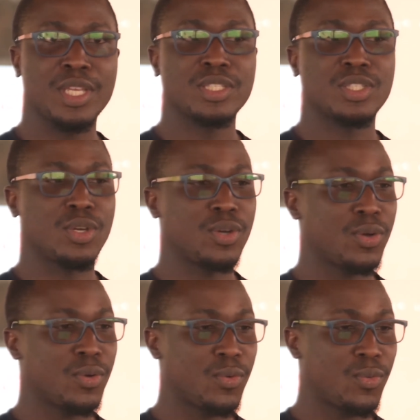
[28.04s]
So
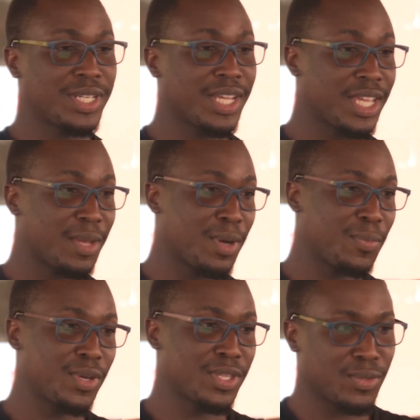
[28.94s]
what I came
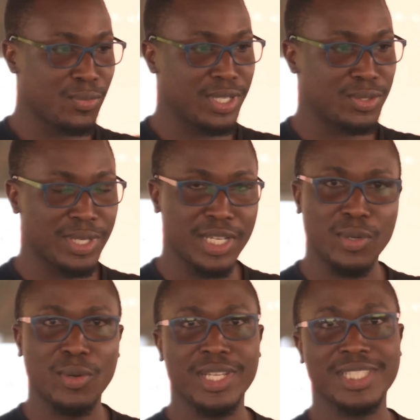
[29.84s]
up with was what I
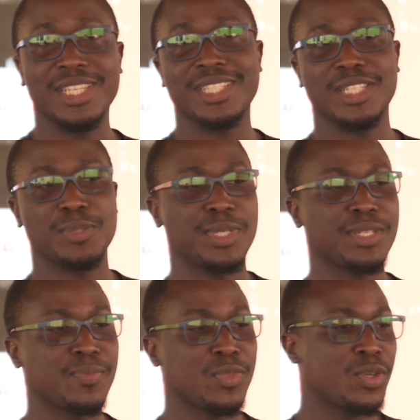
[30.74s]
called a
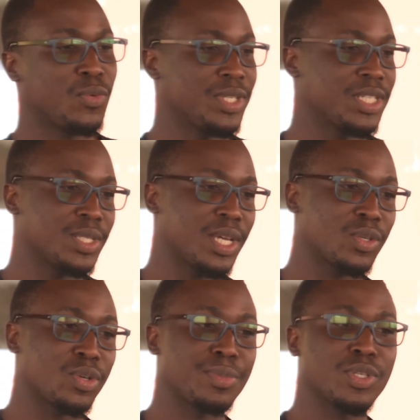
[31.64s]
CSSP, which is a
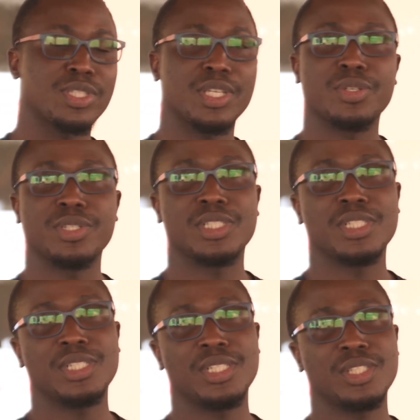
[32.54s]
Criminal
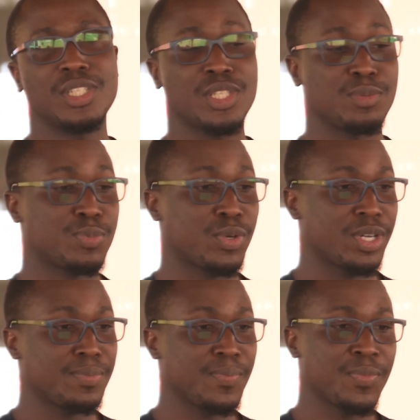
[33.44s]
Security Systems
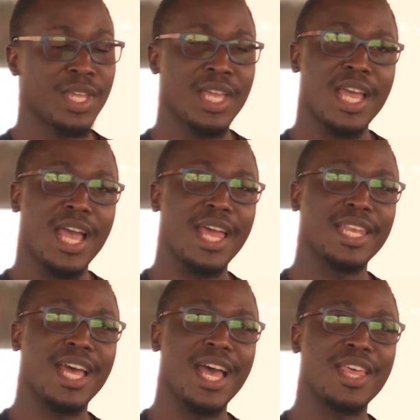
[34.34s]
Program. And
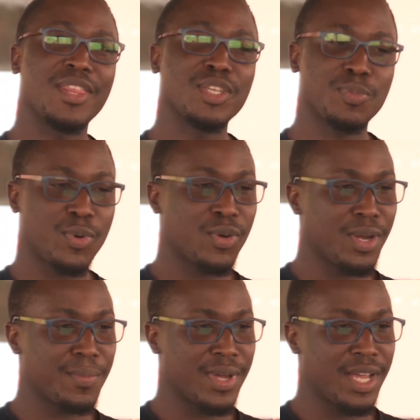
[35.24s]
this
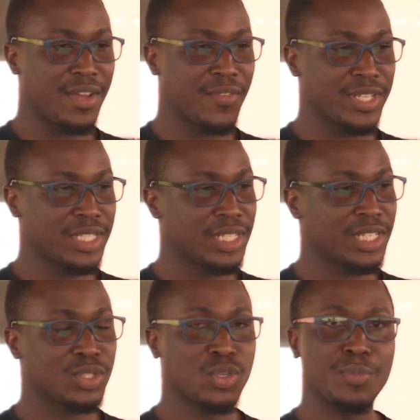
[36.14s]
program
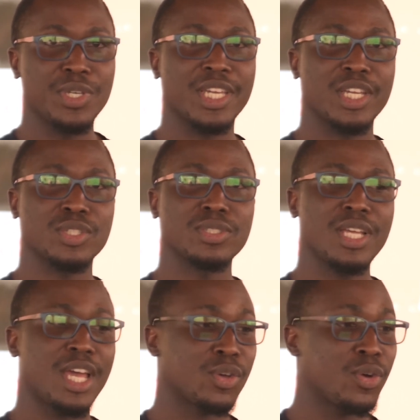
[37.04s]
facilitates communication
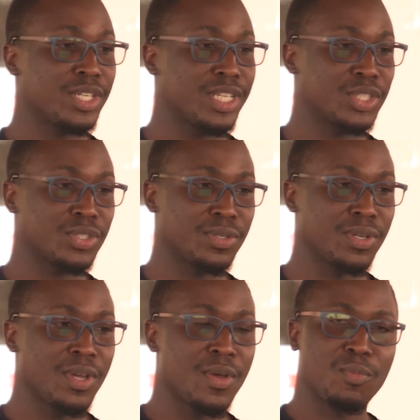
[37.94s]
and coordination,
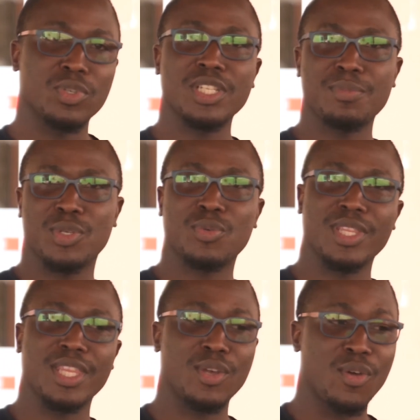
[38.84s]
mostly
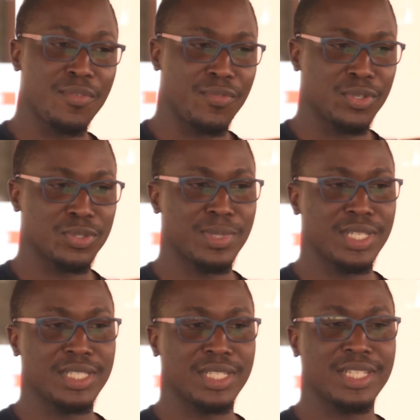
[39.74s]
between the law
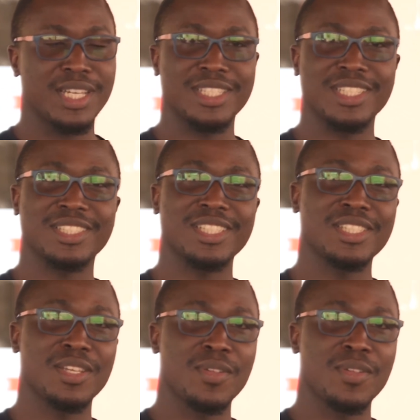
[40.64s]
enforcement agencies.